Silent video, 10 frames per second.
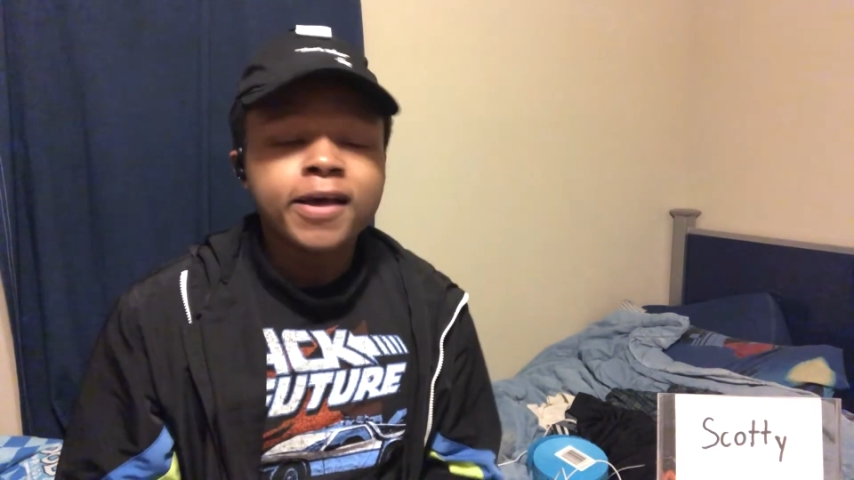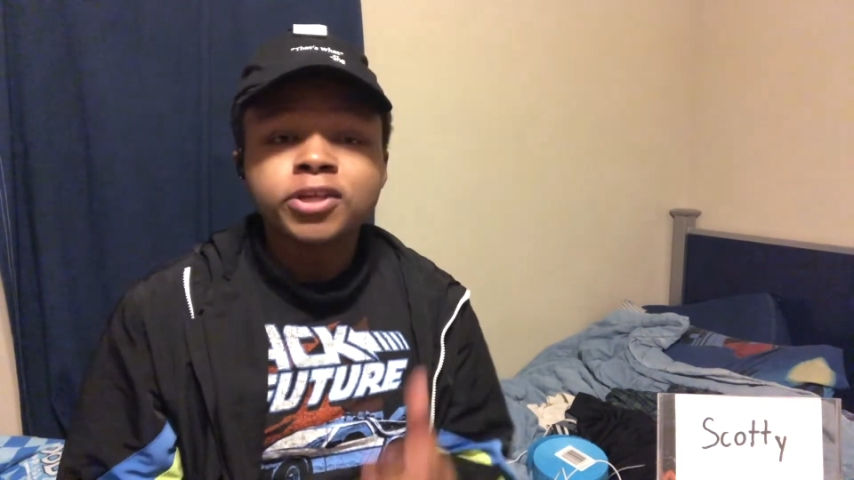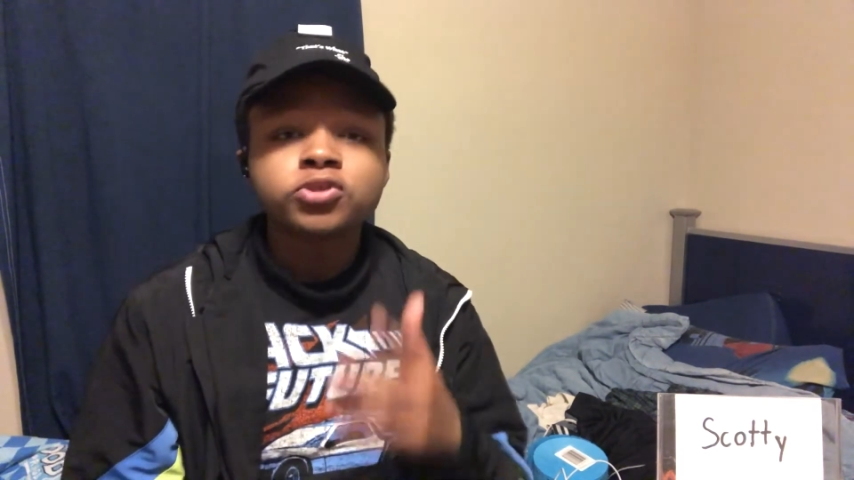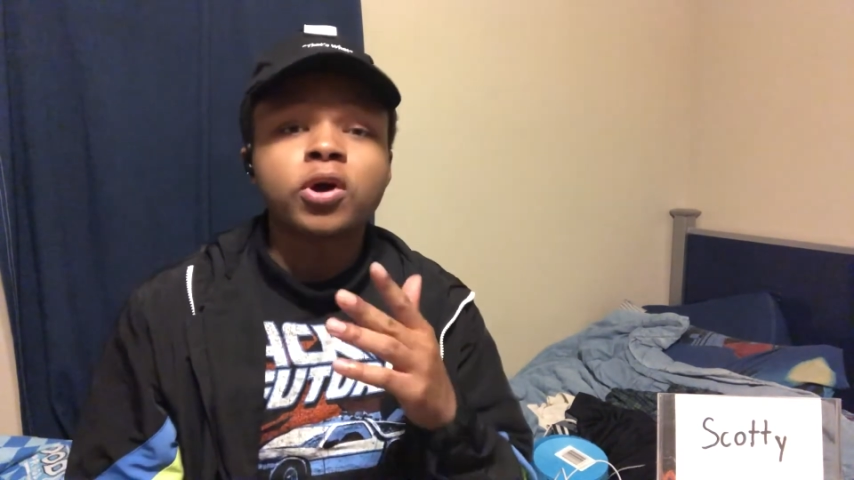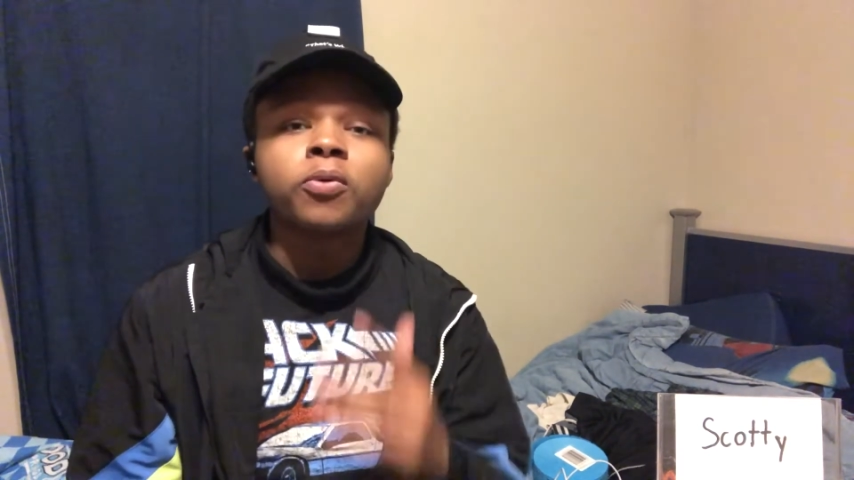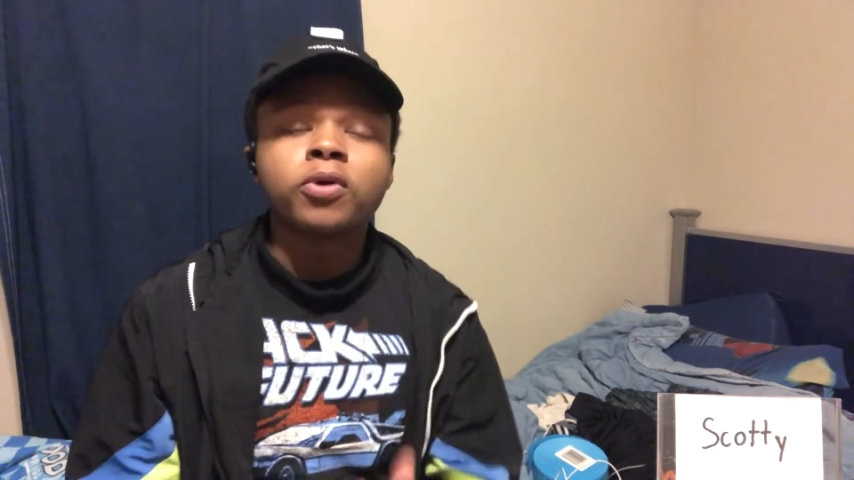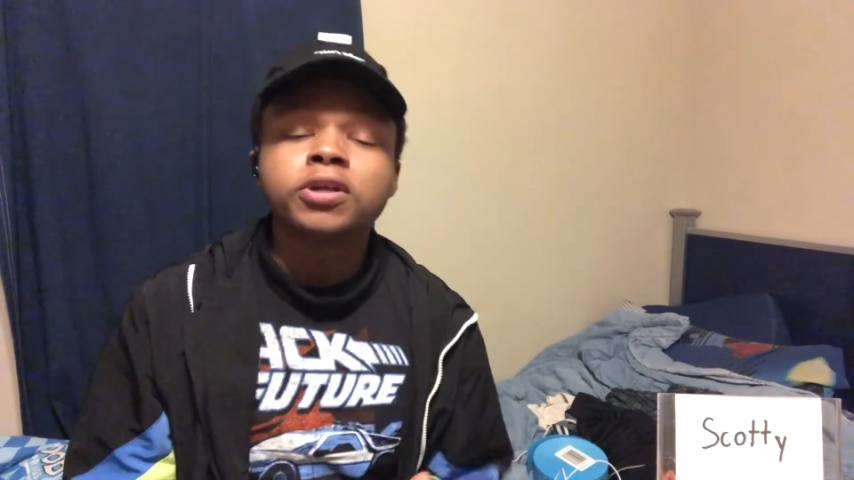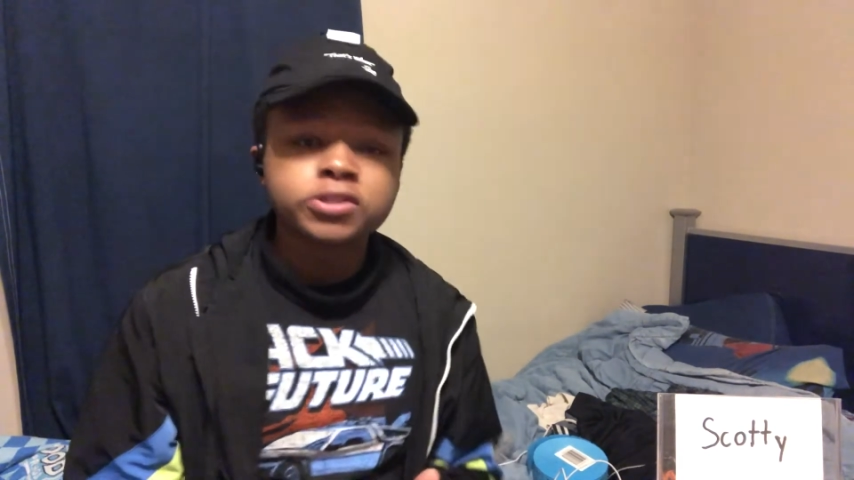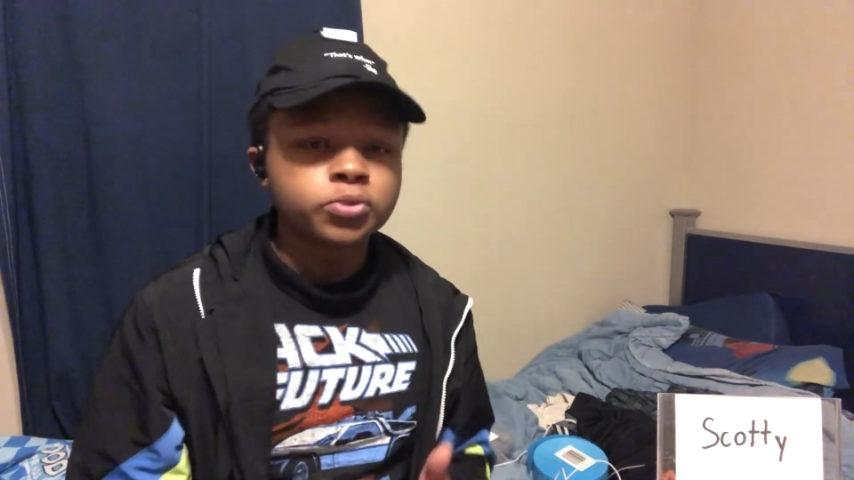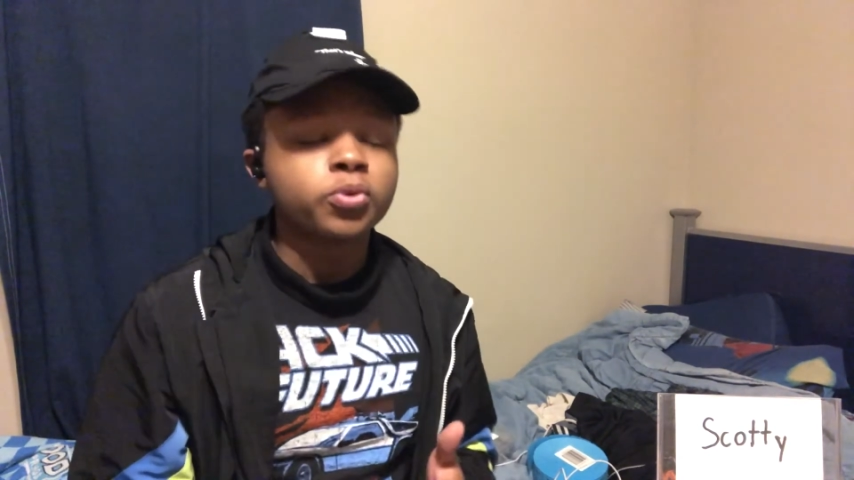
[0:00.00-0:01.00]
So I
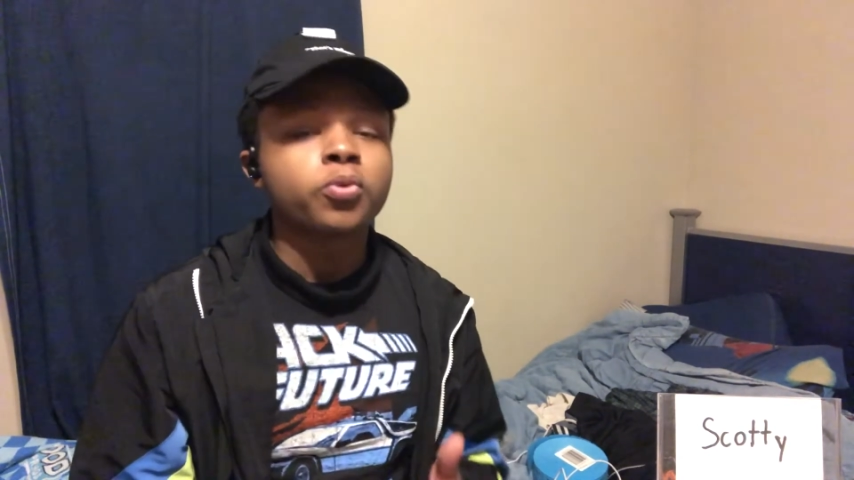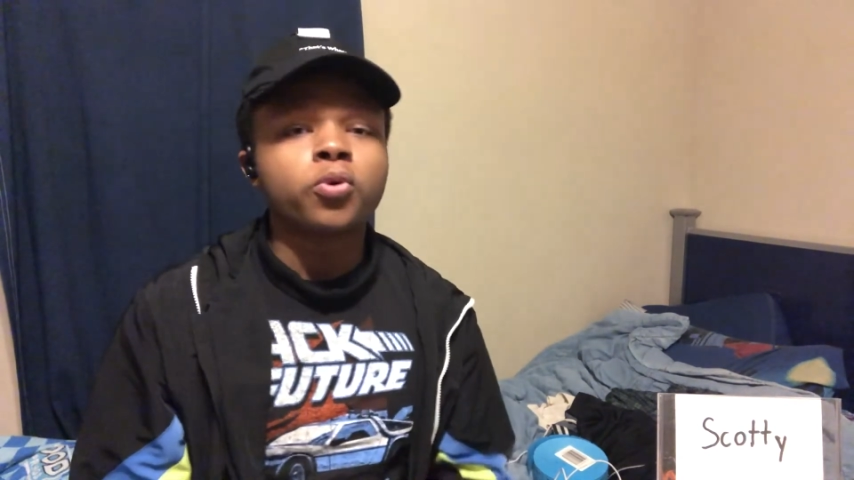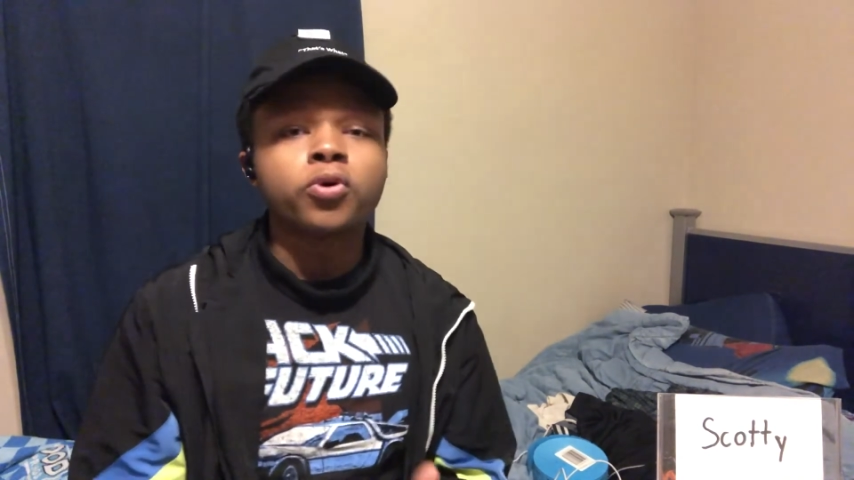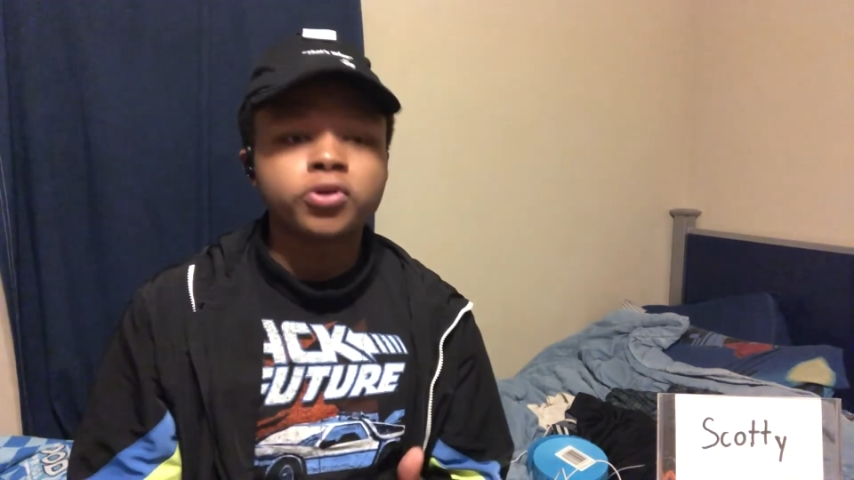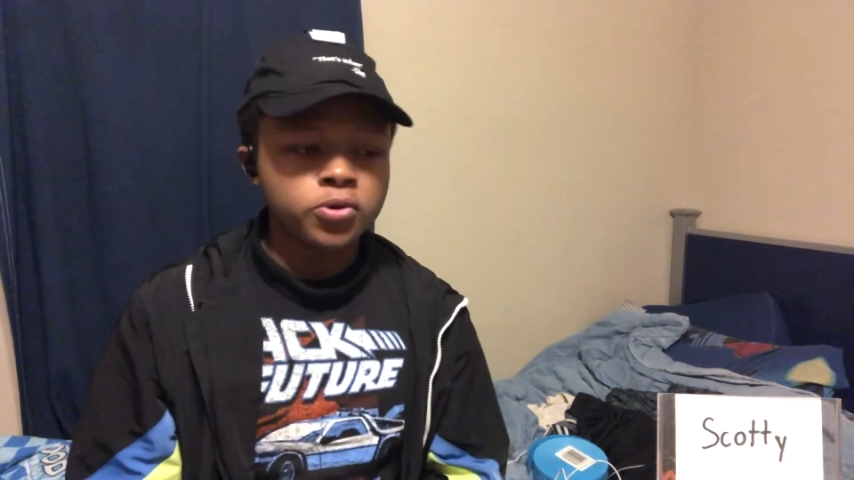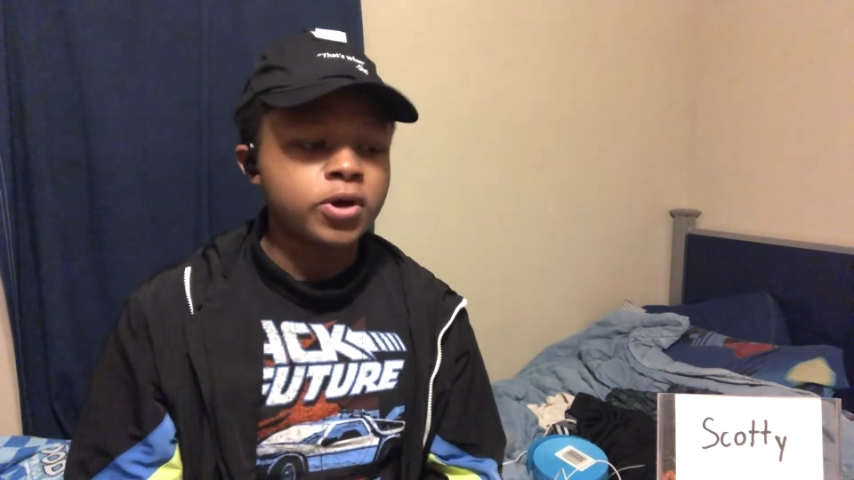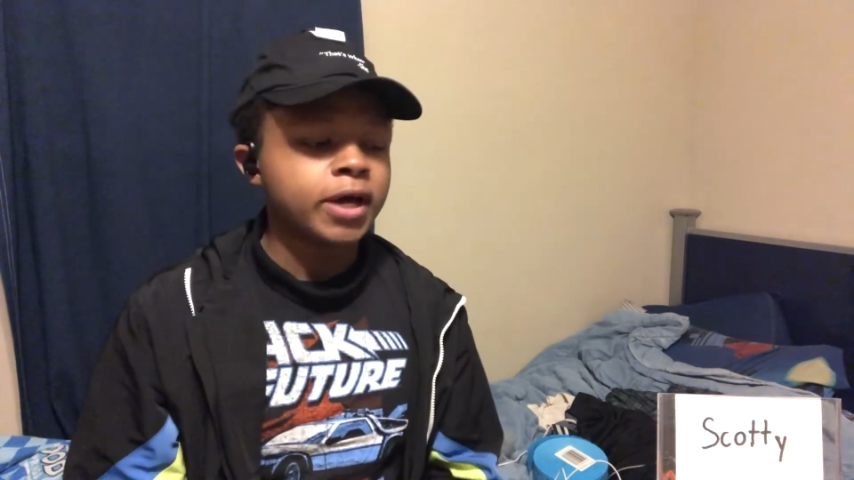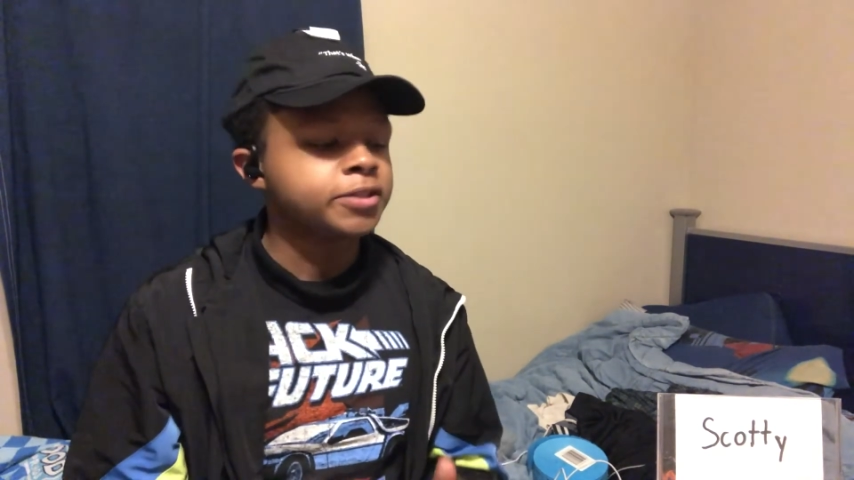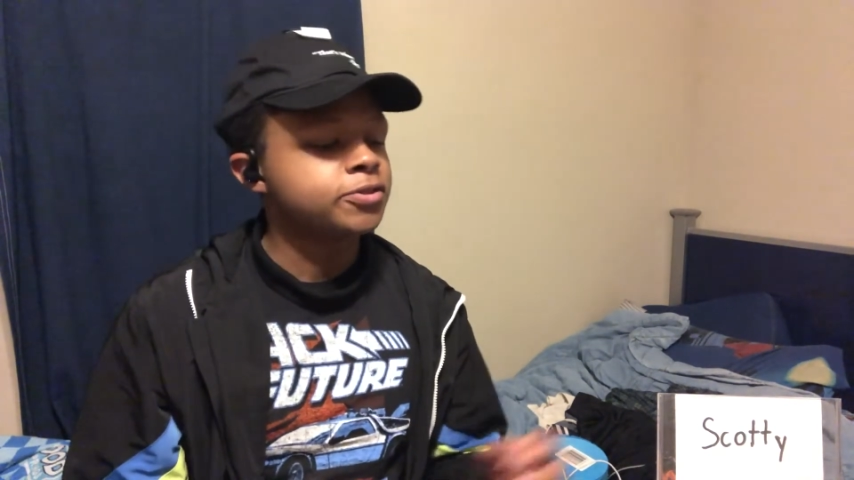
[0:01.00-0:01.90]
wanted to reward you guys